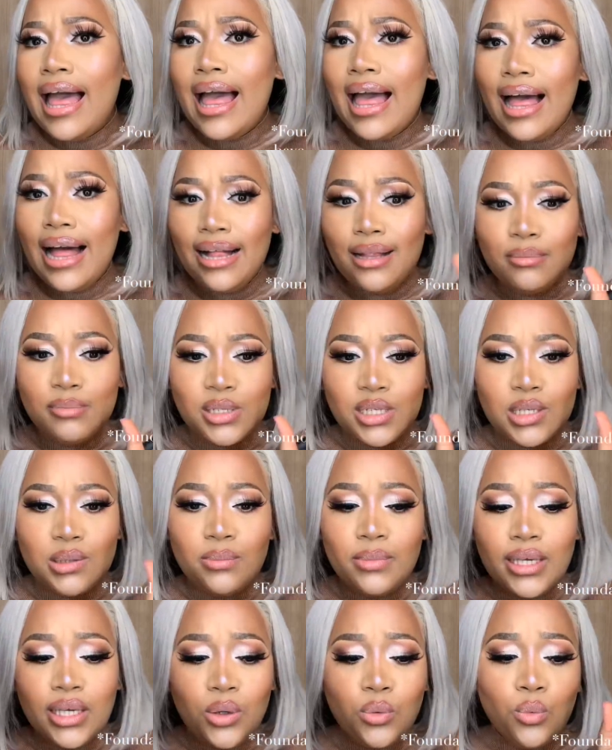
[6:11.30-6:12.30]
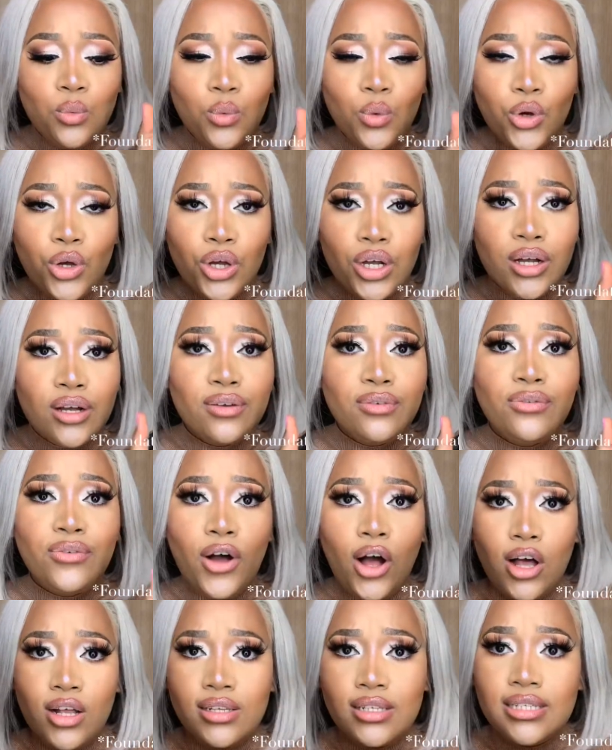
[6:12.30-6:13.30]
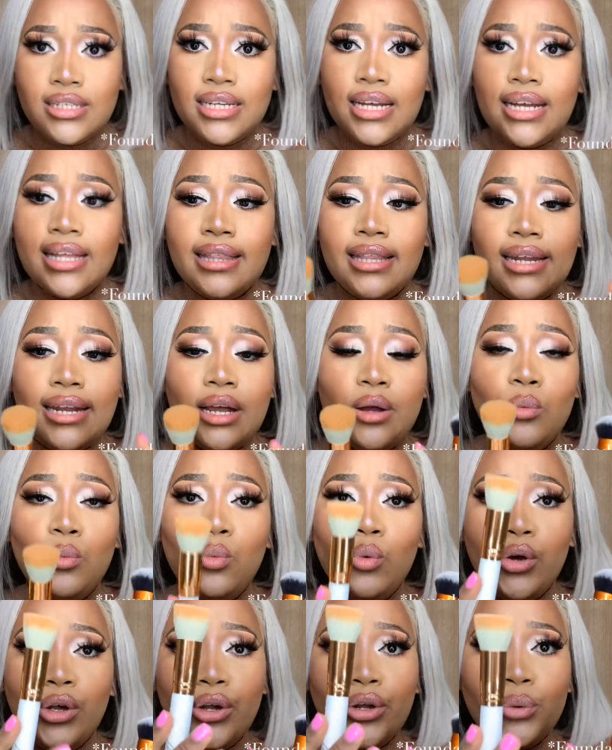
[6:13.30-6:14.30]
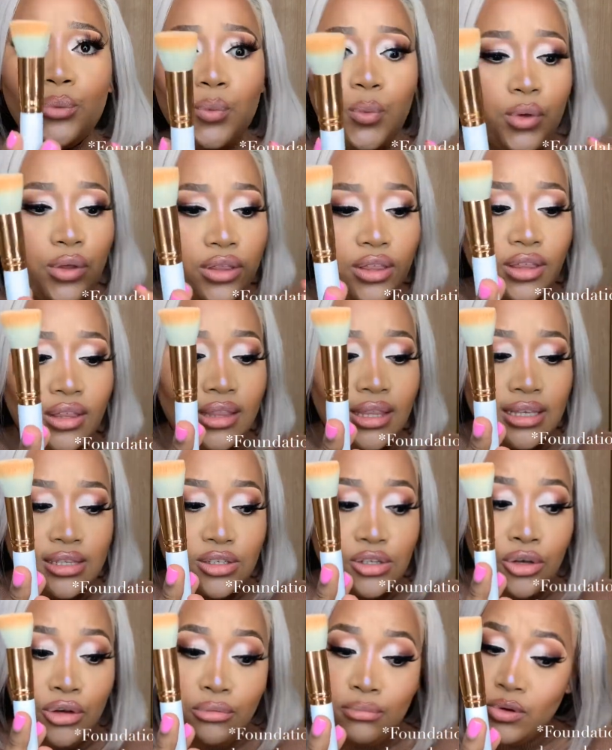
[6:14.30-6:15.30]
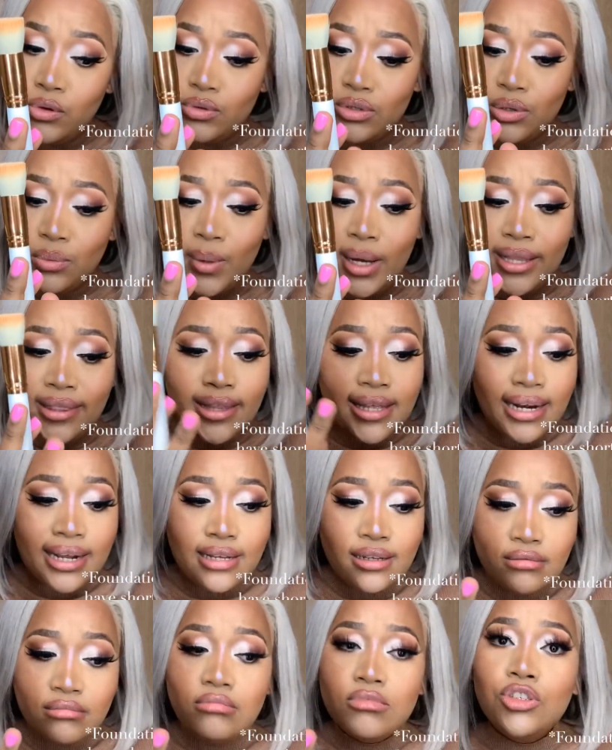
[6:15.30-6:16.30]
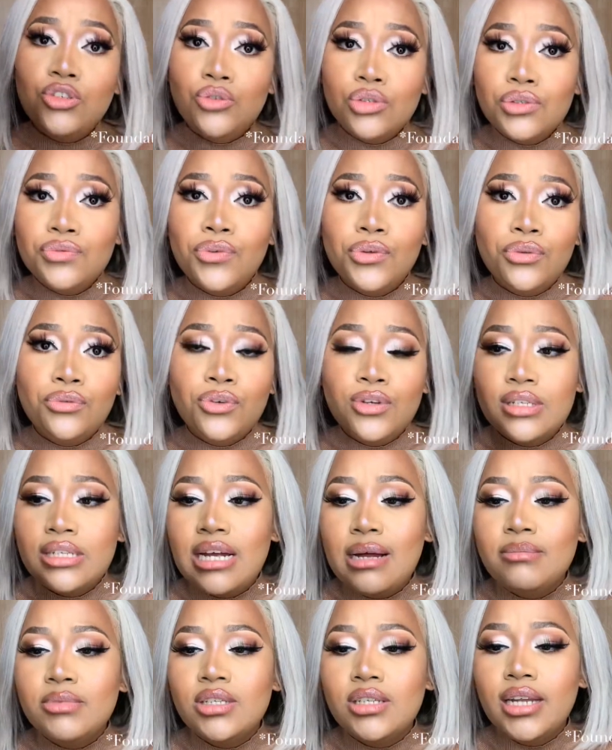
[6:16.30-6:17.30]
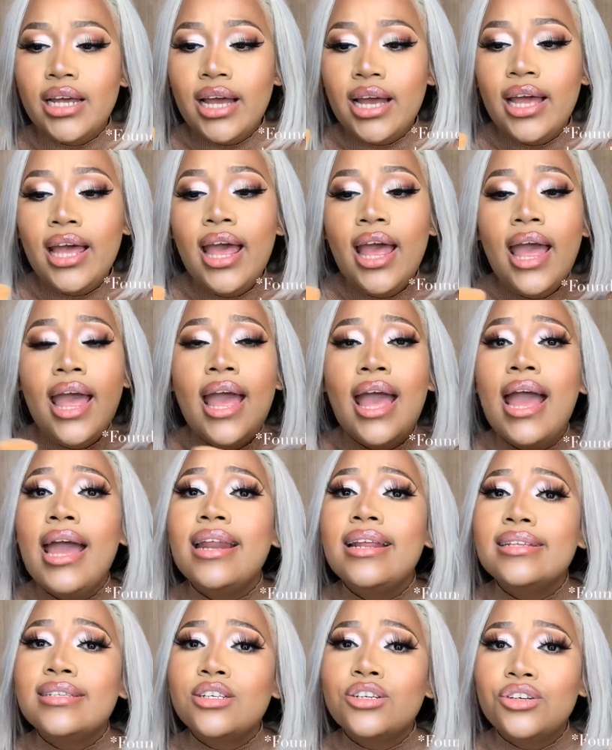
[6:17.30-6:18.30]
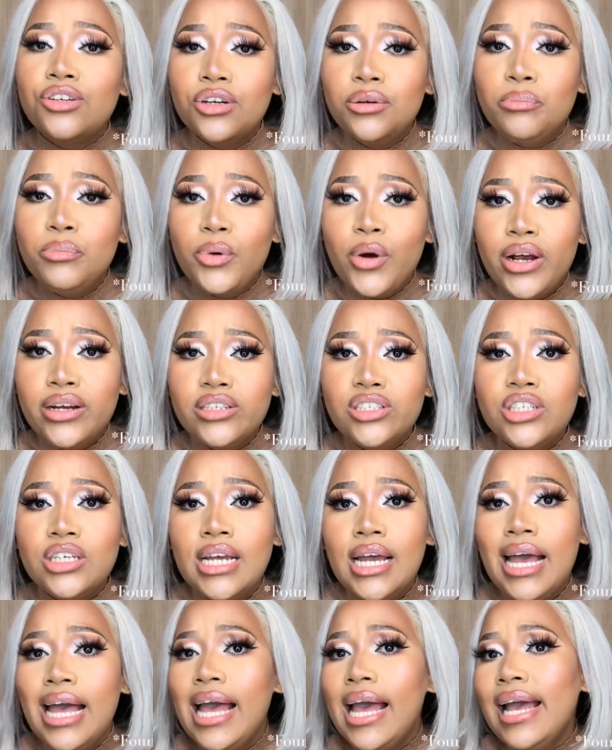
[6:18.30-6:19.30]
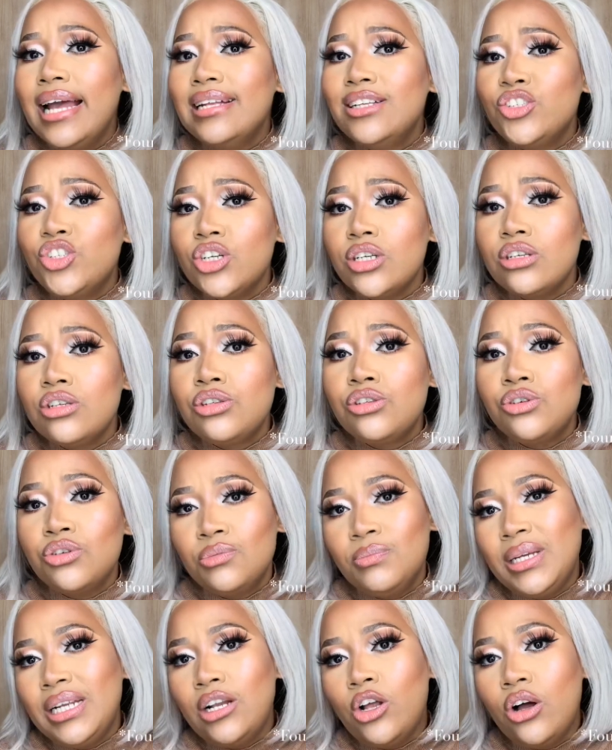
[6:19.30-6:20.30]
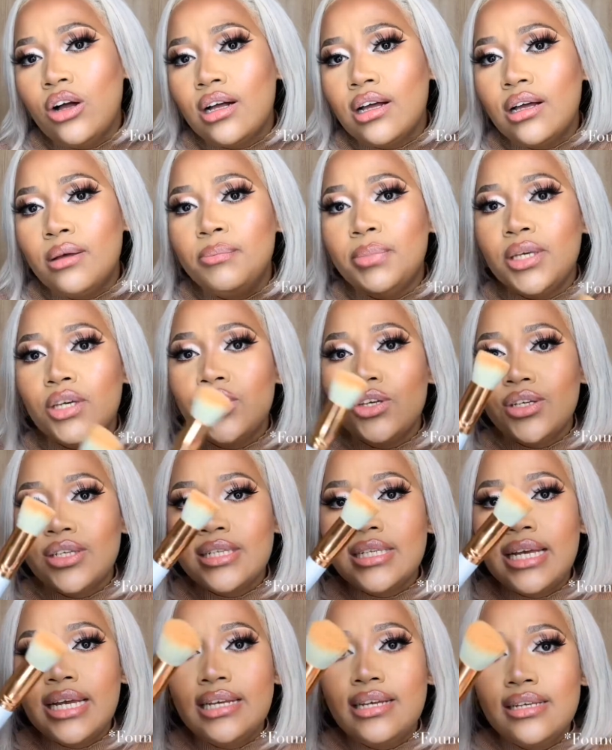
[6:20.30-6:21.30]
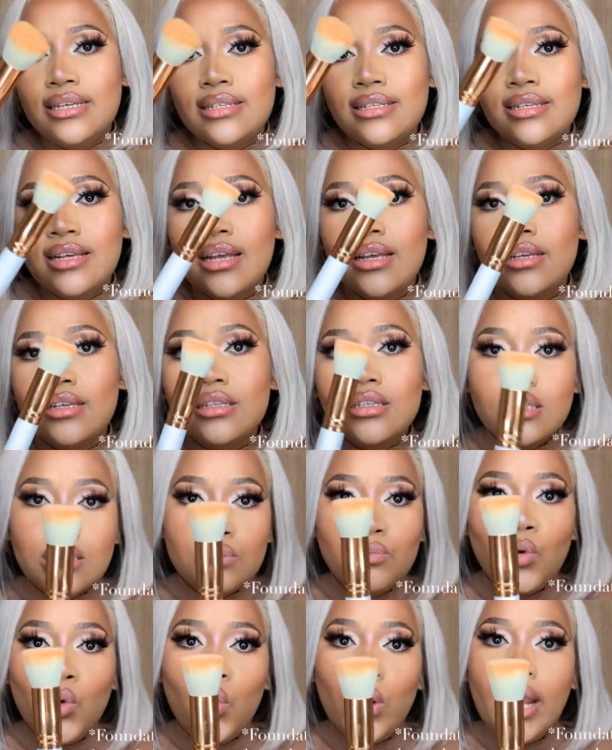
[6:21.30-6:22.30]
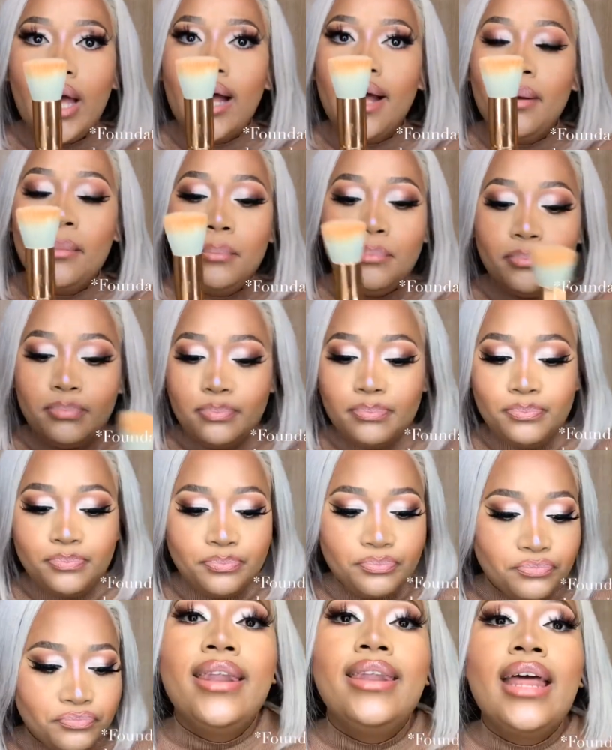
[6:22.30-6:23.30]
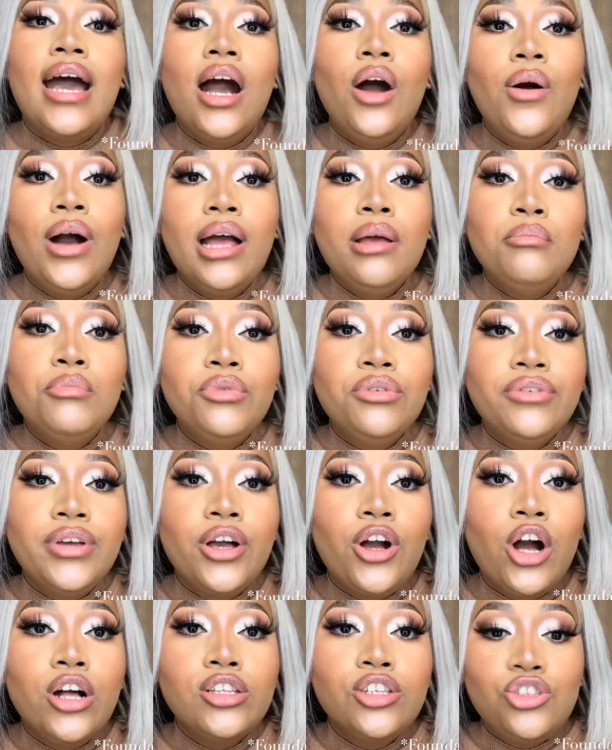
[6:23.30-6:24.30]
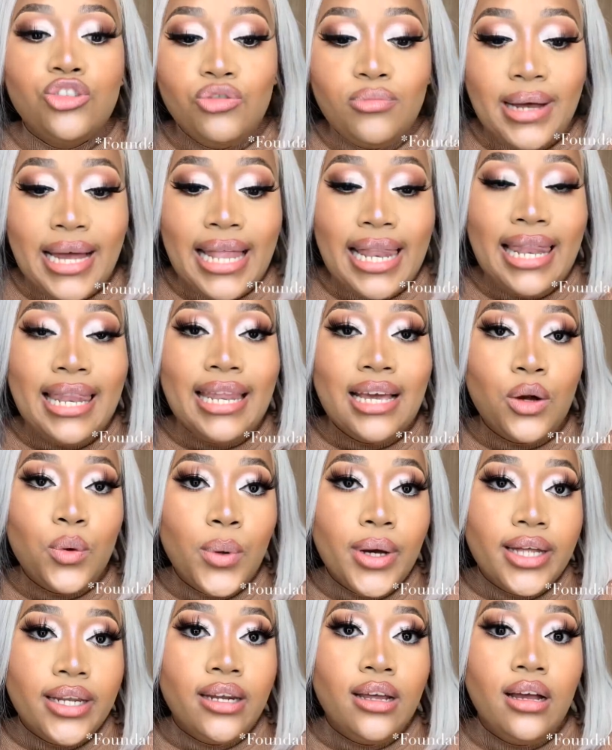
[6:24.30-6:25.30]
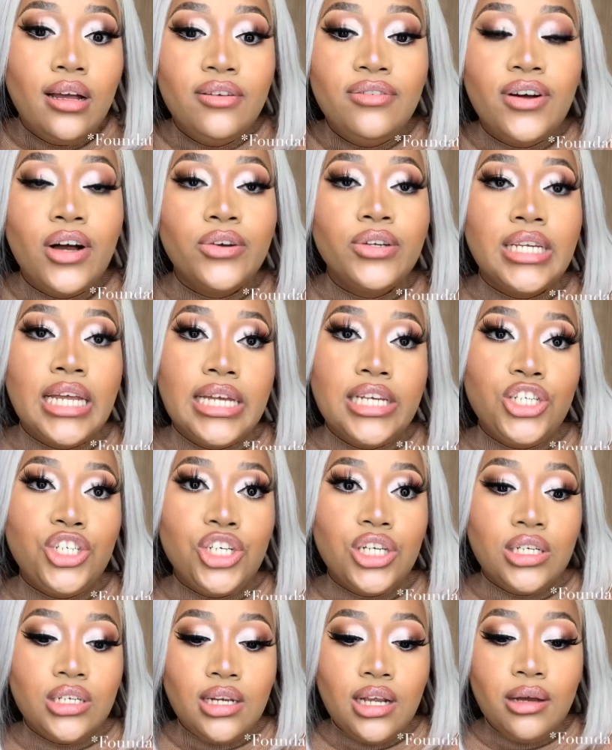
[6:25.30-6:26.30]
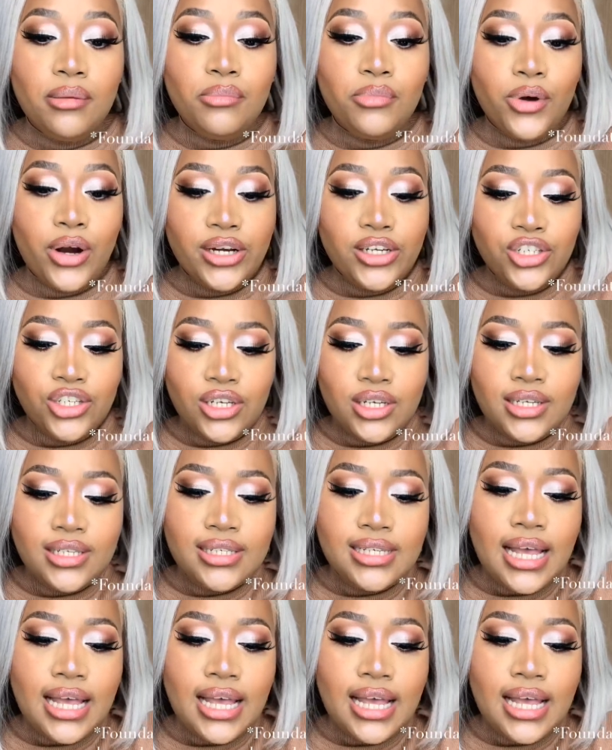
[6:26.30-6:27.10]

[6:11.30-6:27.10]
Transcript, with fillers: helps me work faster than I would with this Hermosa one that I used for the first time today. And it's a good brush. It just took me longer because it is smaller. Now I'm moving on to my liquid foundation brushes.